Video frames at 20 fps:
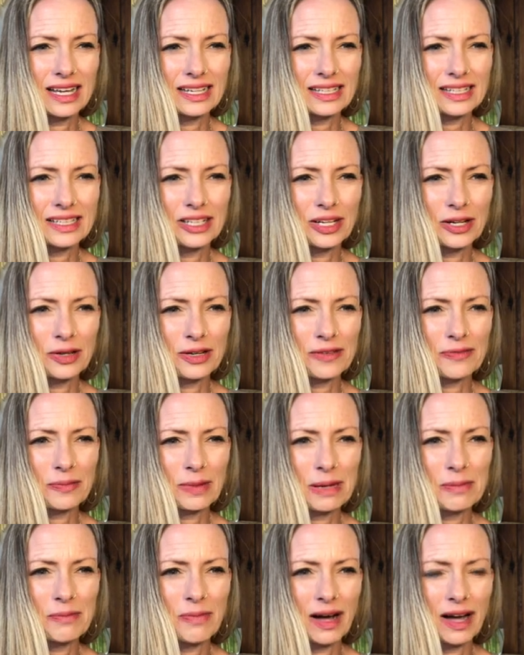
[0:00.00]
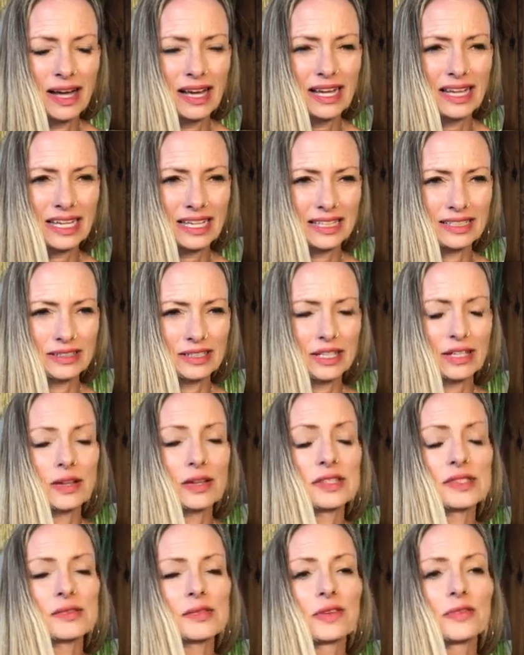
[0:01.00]
if my mind,
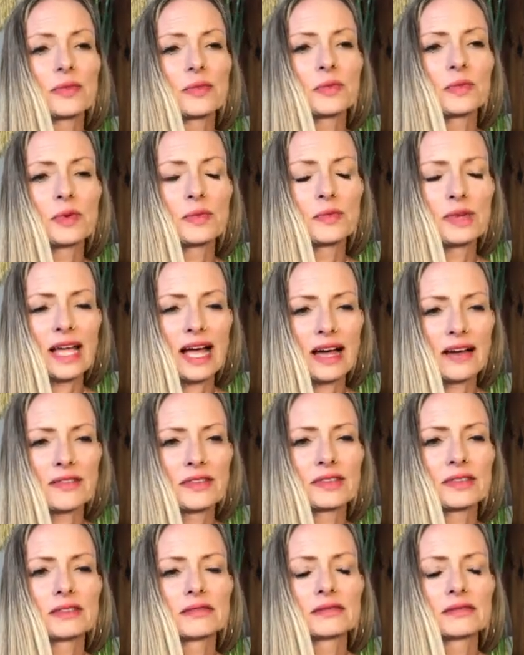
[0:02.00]
if when we have